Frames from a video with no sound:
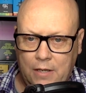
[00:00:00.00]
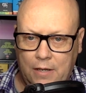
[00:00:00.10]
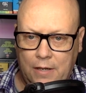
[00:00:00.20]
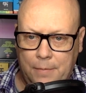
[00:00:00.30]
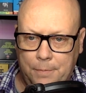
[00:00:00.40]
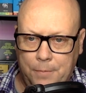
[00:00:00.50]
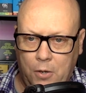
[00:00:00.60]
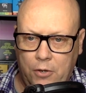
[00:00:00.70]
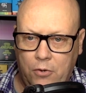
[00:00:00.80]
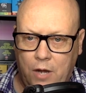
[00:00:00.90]

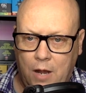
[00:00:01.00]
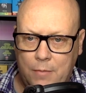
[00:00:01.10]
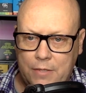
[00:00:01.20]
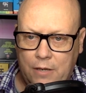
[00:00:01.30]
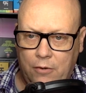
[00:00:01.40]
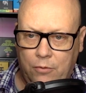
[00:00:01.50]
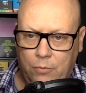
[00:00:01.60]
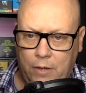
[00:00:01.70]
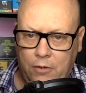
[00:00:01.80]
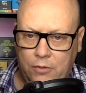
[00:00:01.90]
Audio commentary with
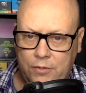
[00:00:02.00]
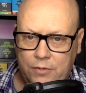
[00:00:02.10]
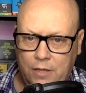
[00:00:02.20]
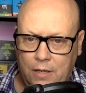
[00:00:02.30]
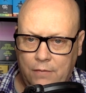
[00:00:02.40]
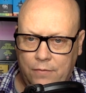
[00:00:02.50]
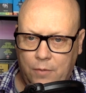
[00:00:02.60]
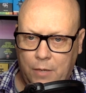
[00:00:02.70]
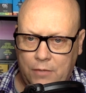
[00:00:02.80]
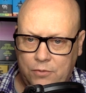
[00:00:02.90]
writers and
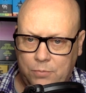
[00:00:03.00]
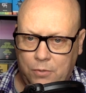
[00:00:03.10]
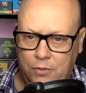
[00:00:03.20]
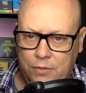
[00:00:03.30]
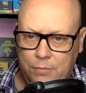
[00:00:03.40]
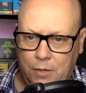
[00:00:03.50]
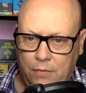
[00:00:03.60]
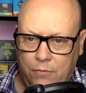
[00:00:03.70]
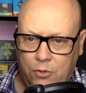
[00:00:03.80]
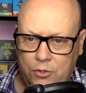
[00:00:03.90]
film experts
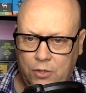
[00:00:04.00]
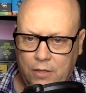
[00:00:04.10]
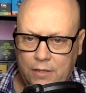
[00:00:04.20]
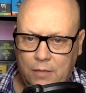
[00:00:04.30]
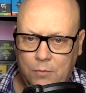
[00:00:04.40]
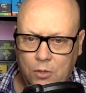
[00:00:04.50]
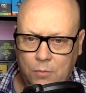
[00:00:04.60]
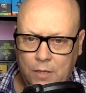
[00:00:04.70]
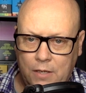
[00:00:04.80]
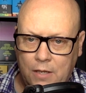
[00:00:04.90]
Barry Forshaw and Kim
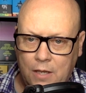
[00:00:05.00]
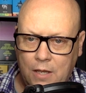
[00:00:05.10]
Newman